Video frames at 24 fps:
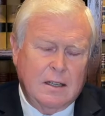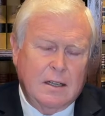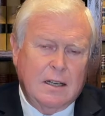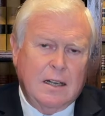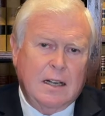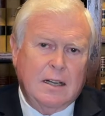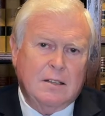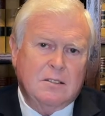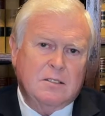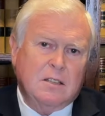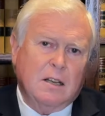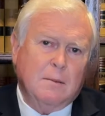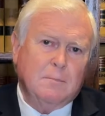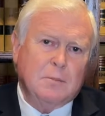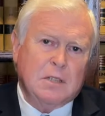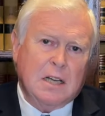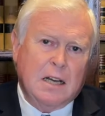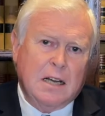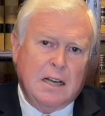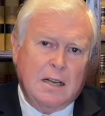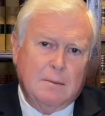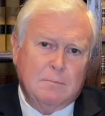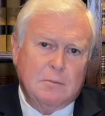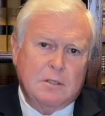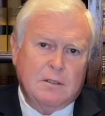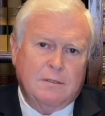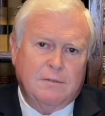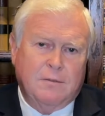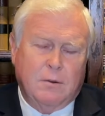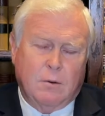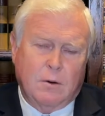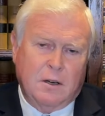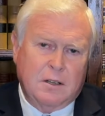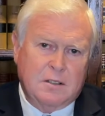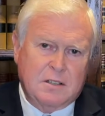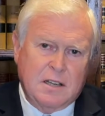And sometimes,
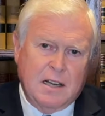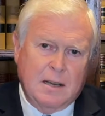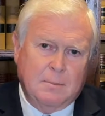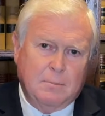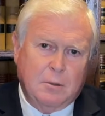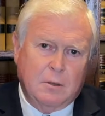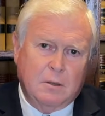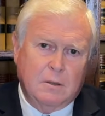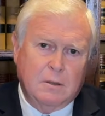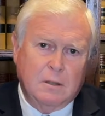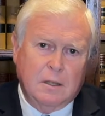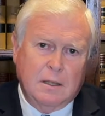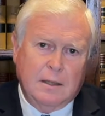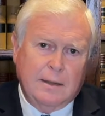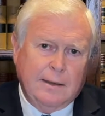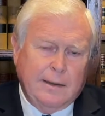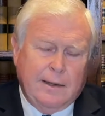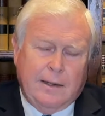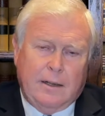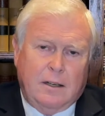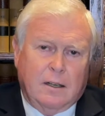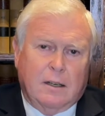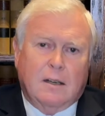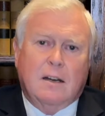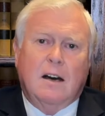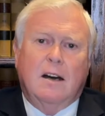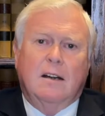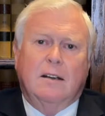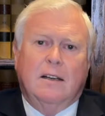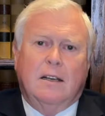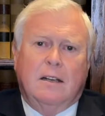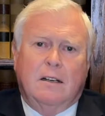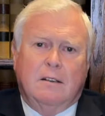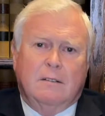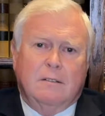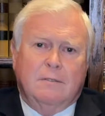for example, in
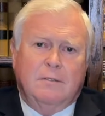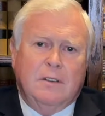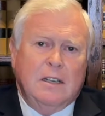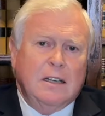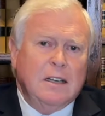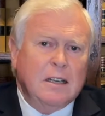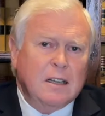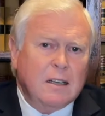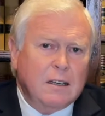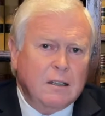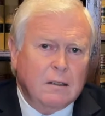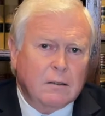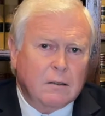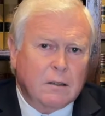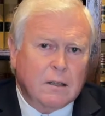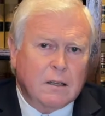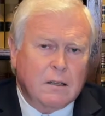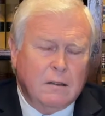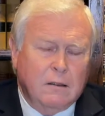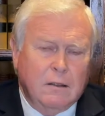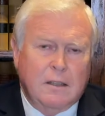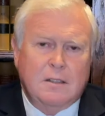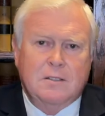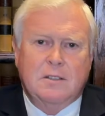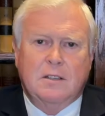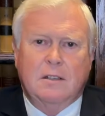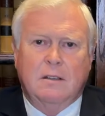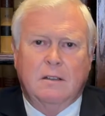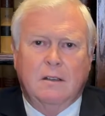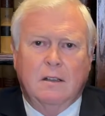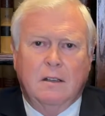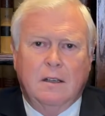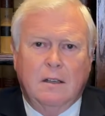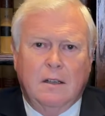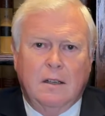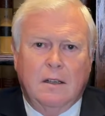a vehicular collision,
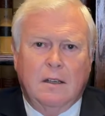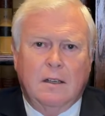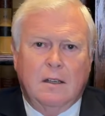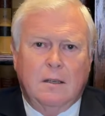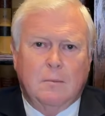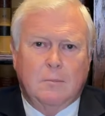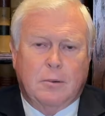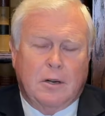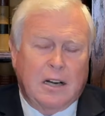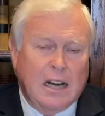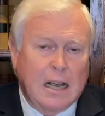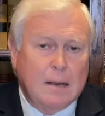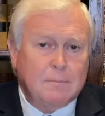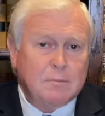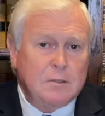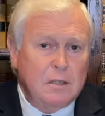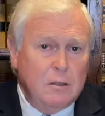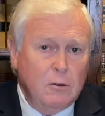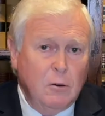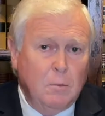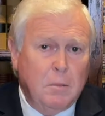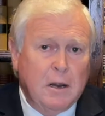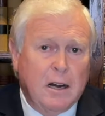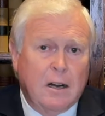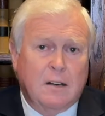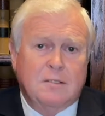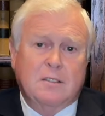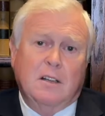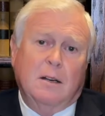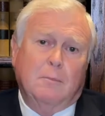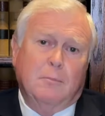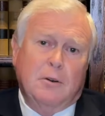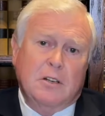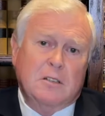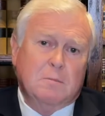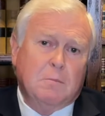perhaps you bear
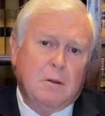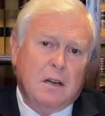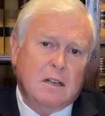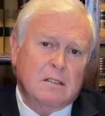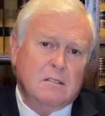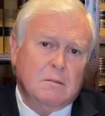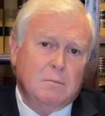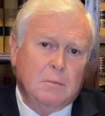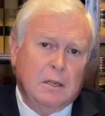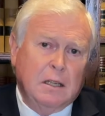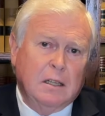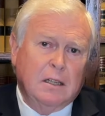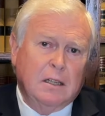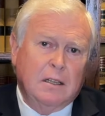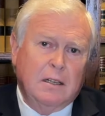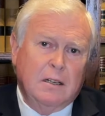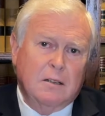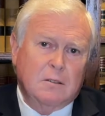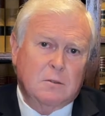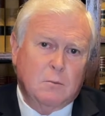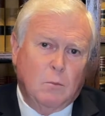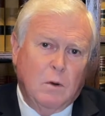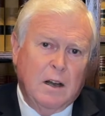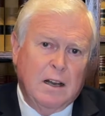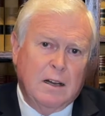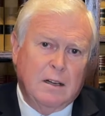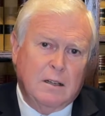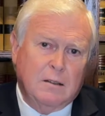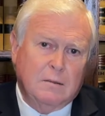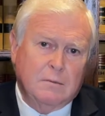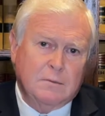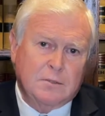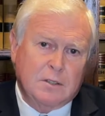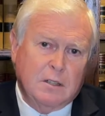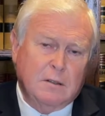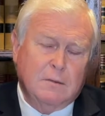some responsibility as well.
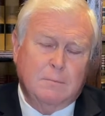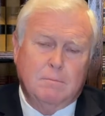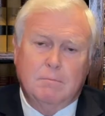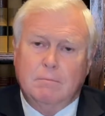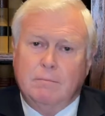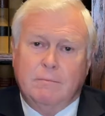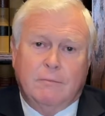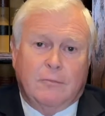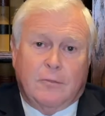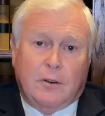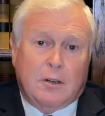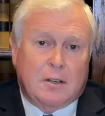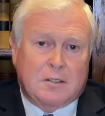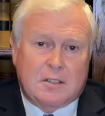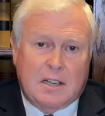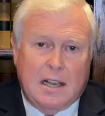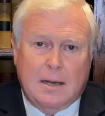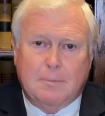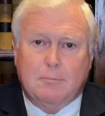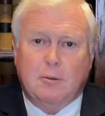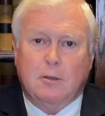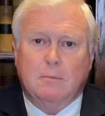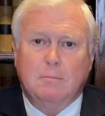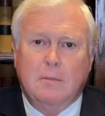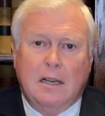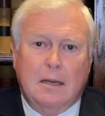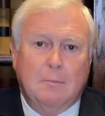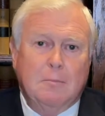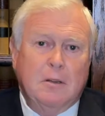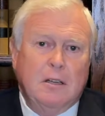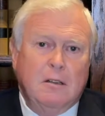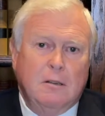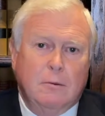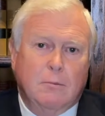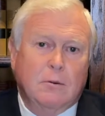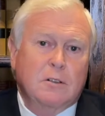So, for example, maybe
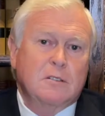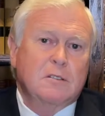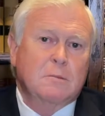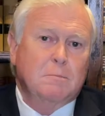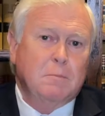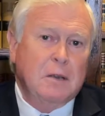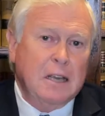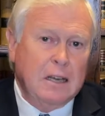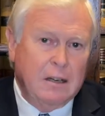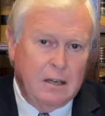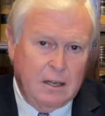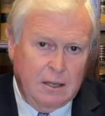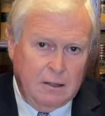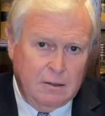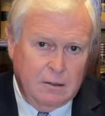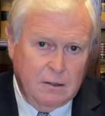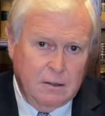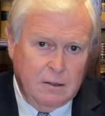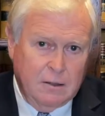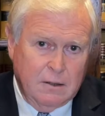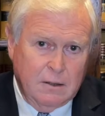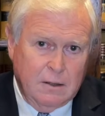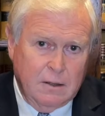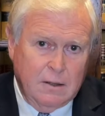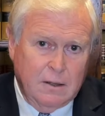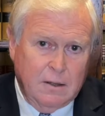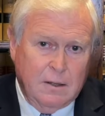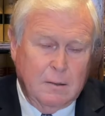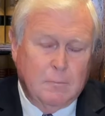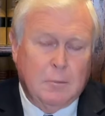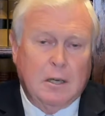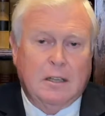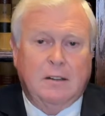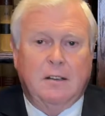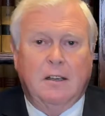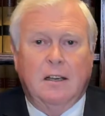you were speeding,
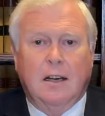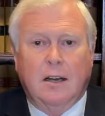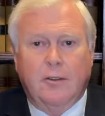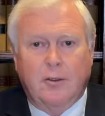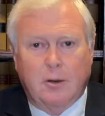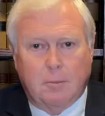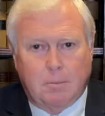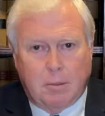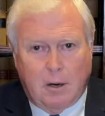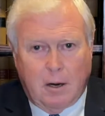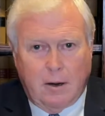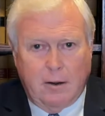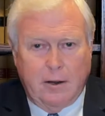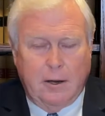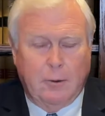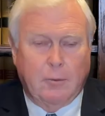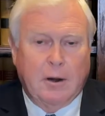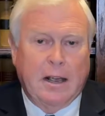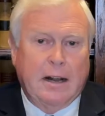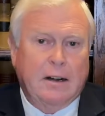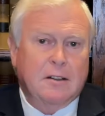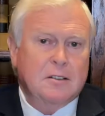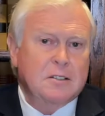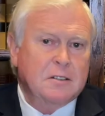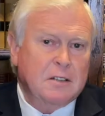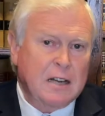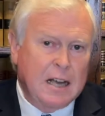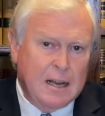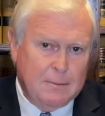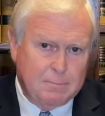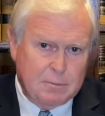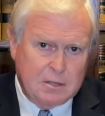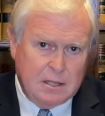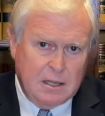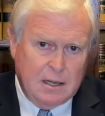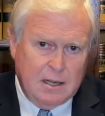but the other party ran a stop
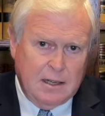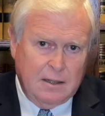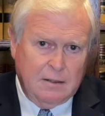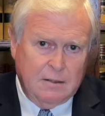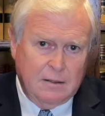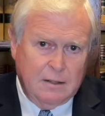sign.